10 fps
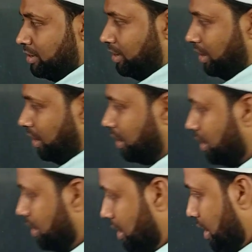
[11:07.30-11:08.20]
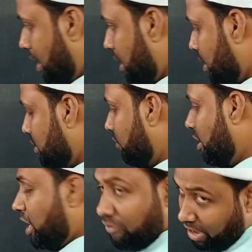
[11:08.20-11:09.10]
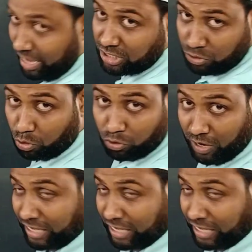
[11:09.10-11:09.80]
Here, the value of I is known to